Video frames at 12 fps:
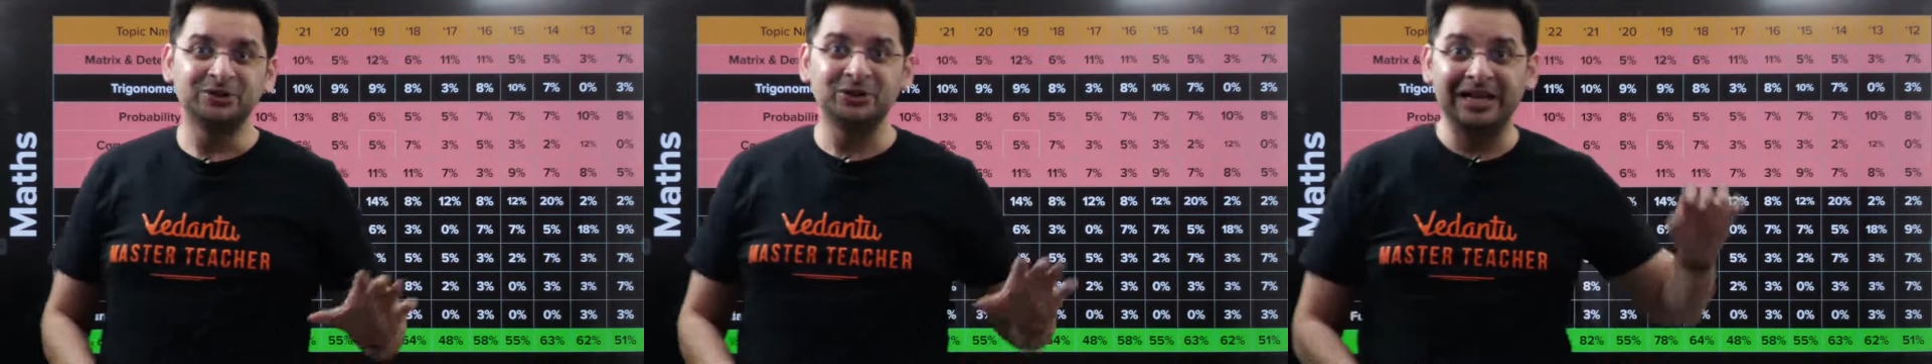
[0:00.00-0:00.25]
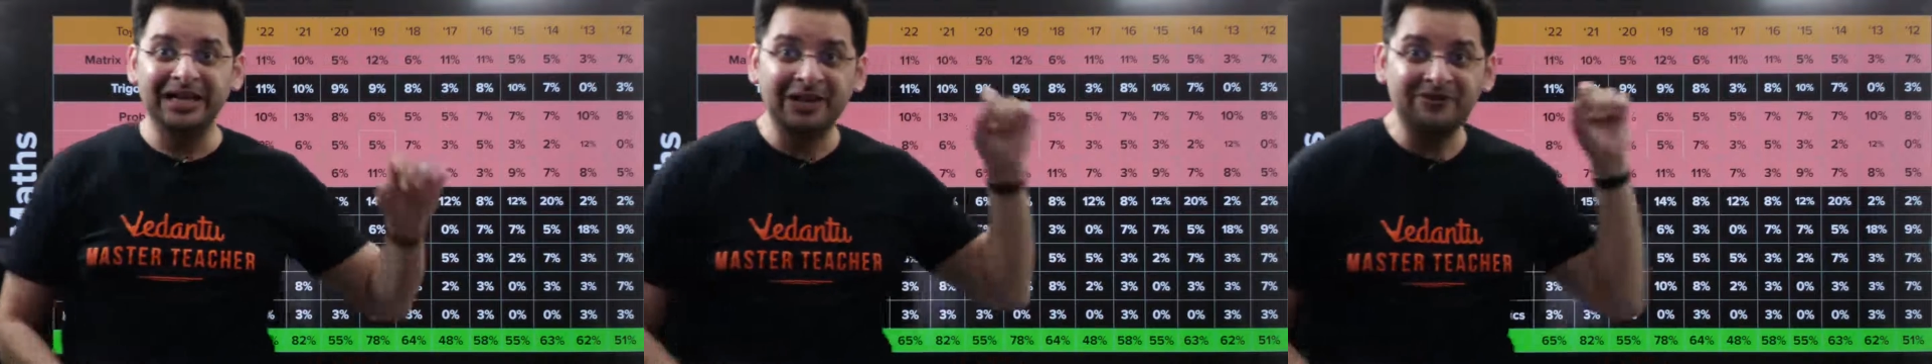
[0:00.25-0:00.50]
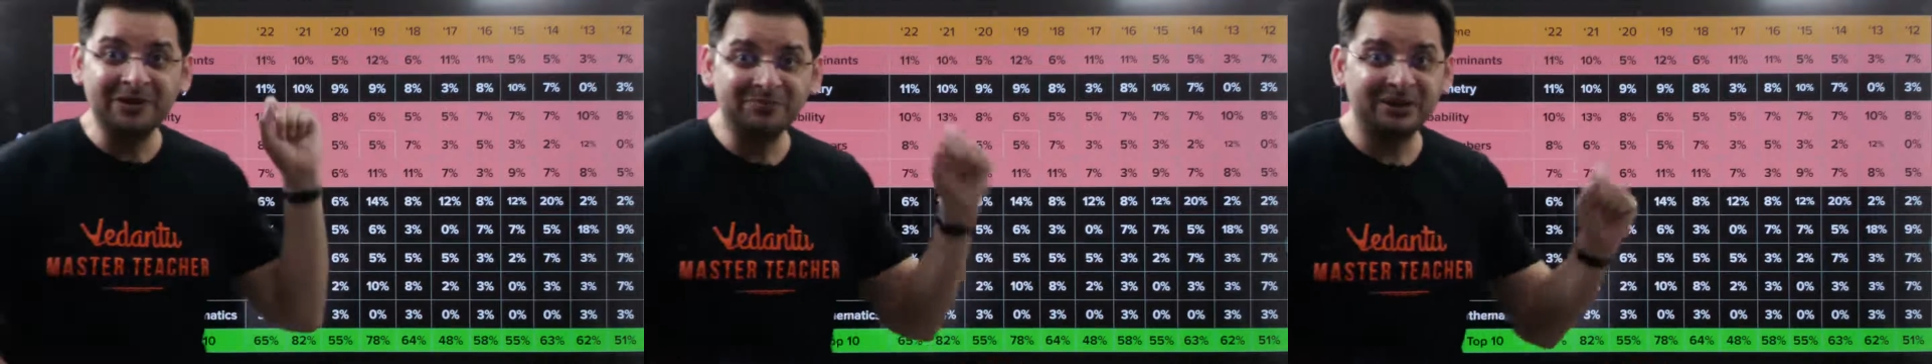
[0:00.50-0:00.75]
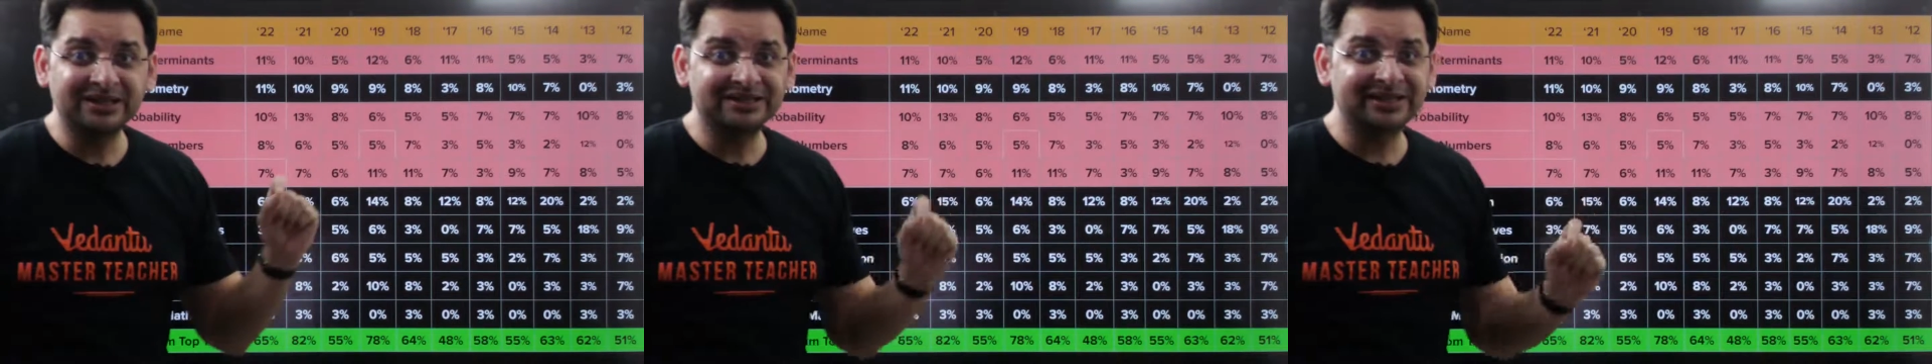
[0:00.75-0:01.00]
so 11
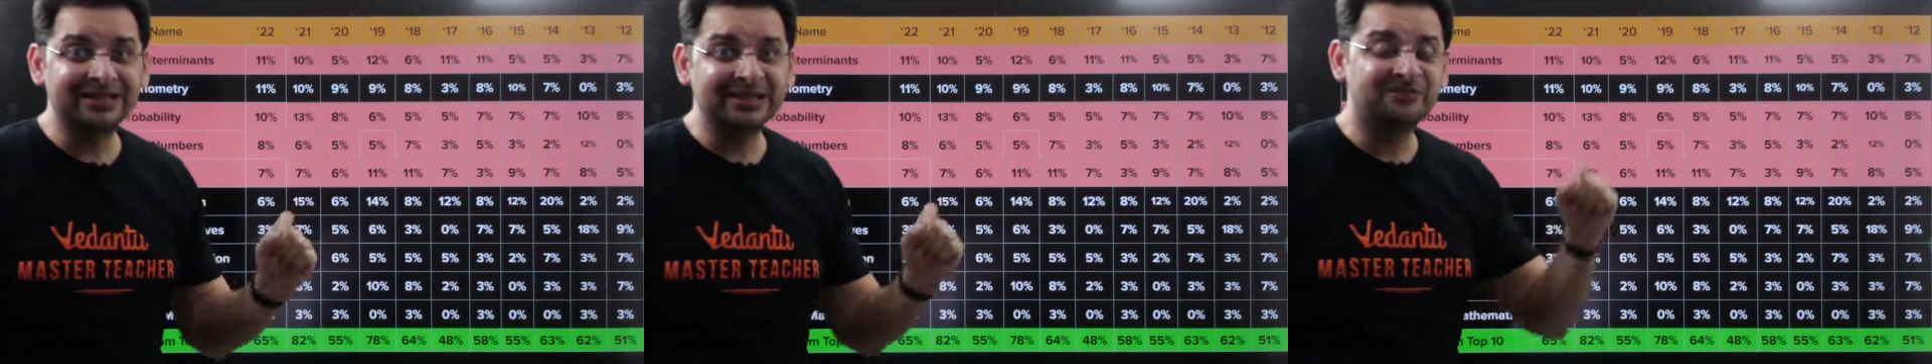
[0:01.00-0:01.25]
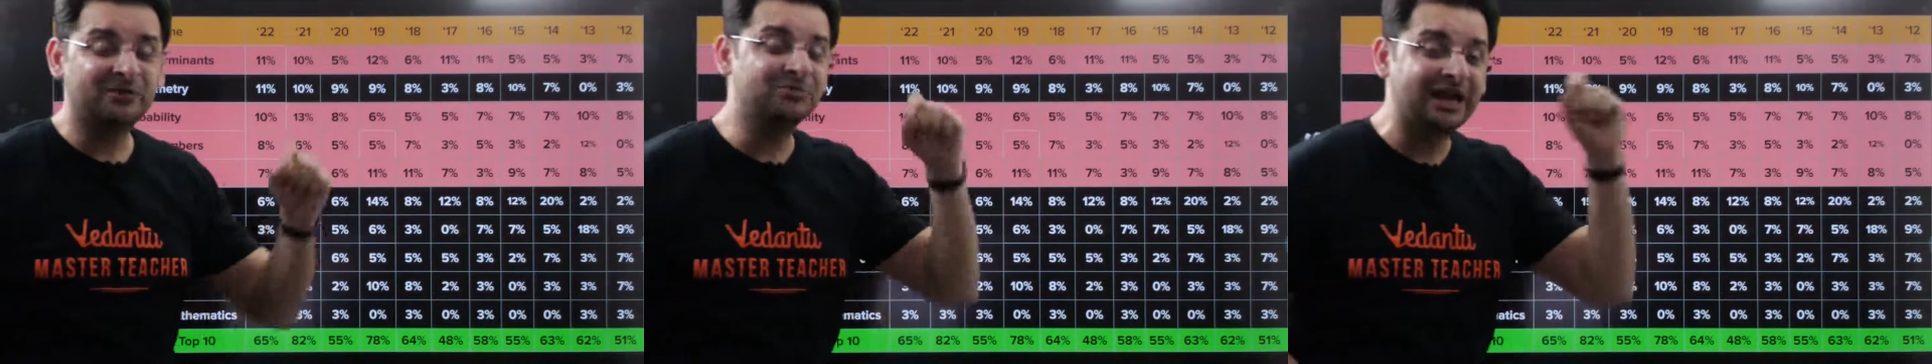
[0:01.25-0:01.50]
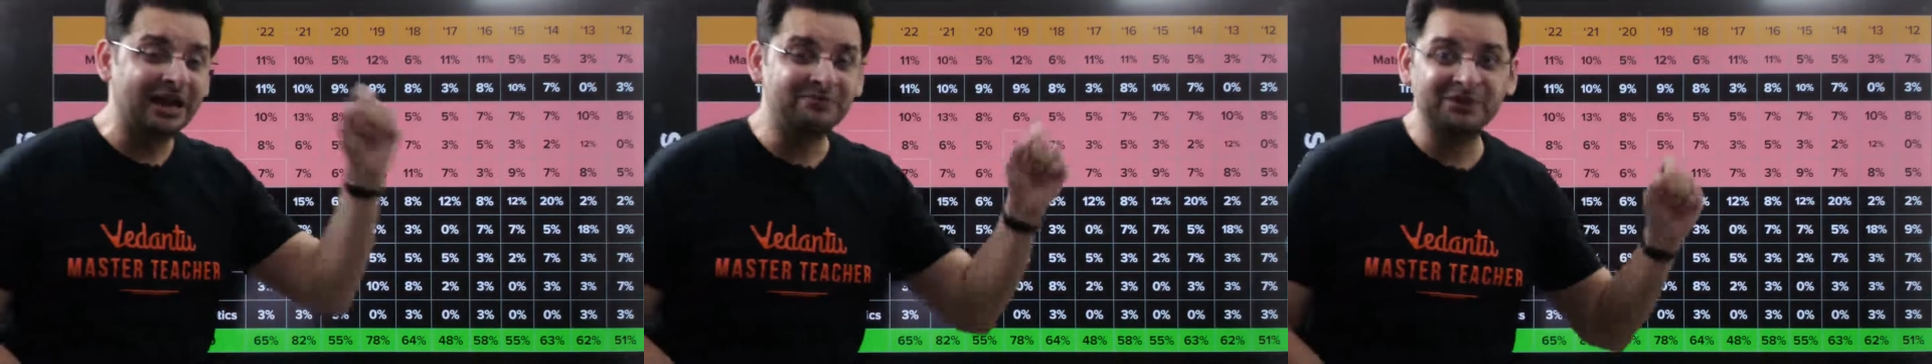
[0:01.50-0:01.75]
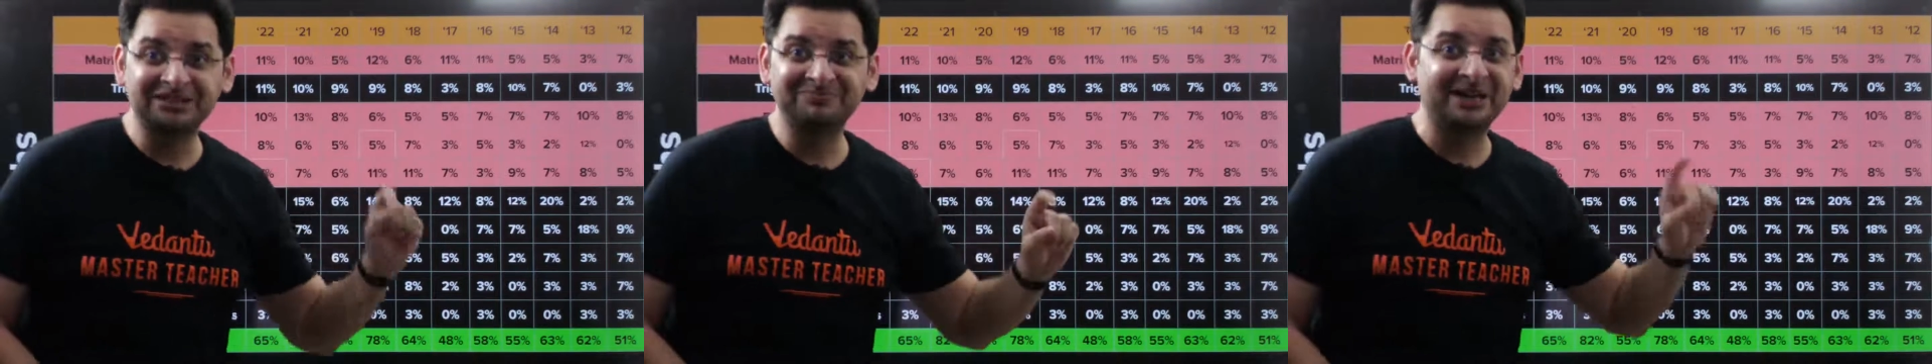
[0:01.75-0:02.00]
percentage from
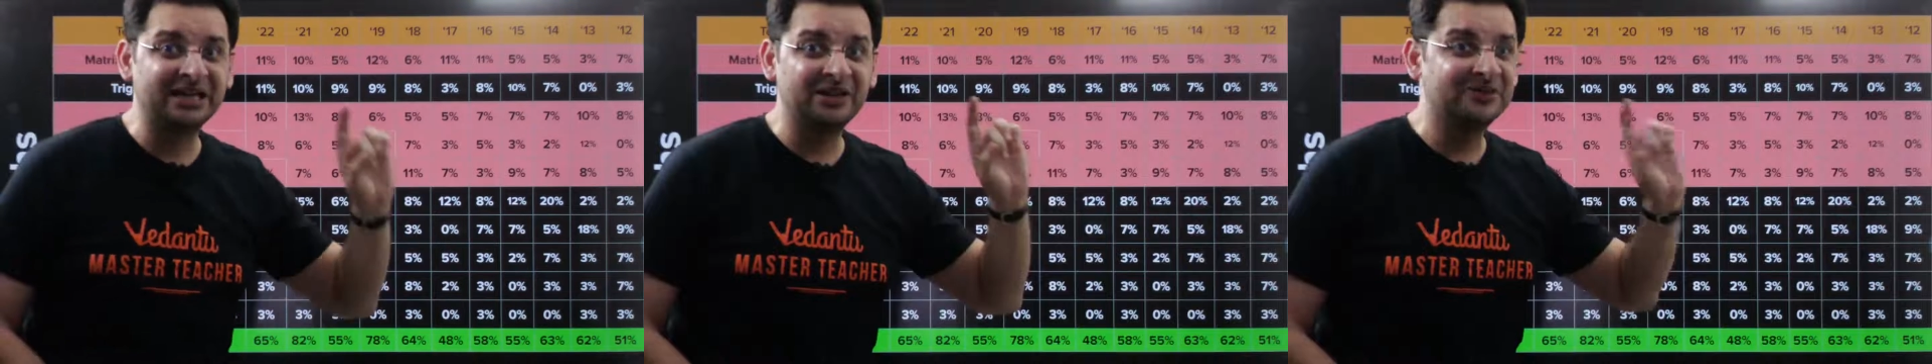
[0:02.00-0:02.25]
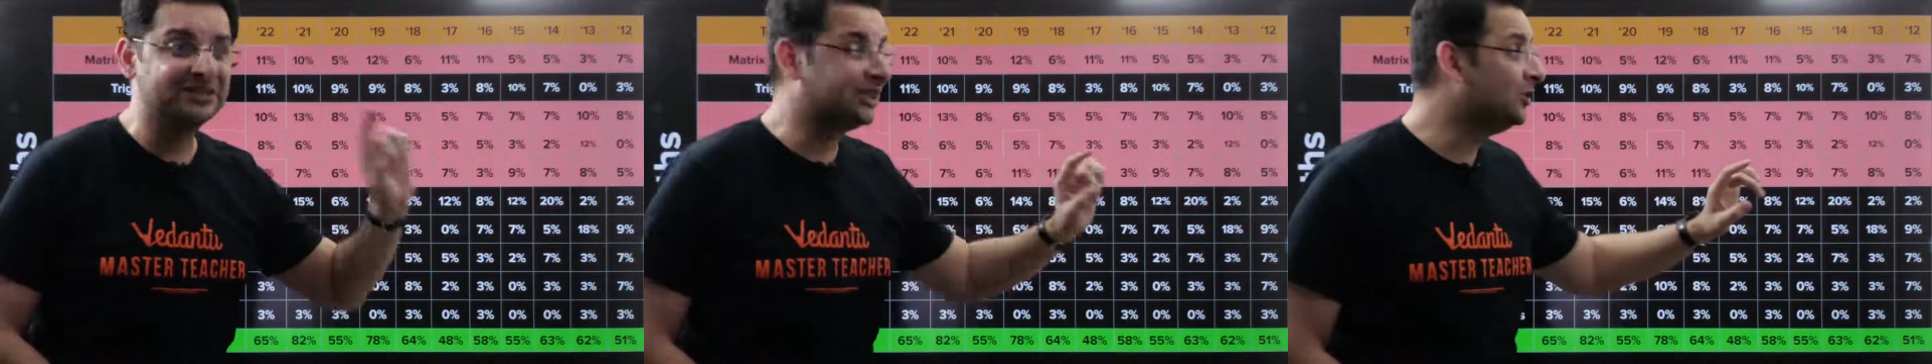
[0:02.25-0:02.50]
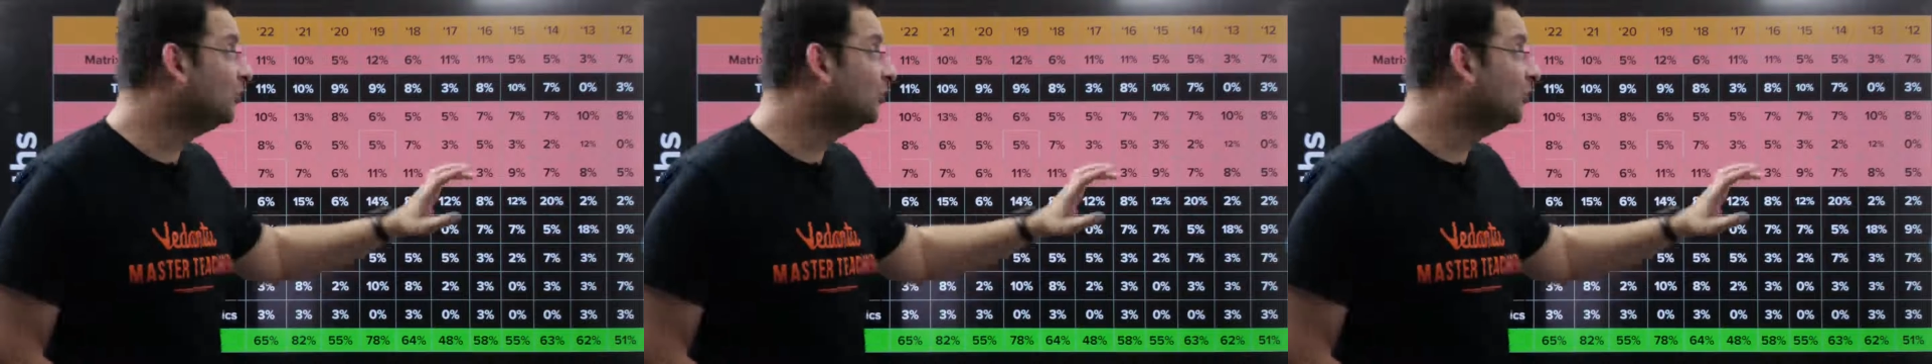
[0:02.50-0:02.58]
that perspective is a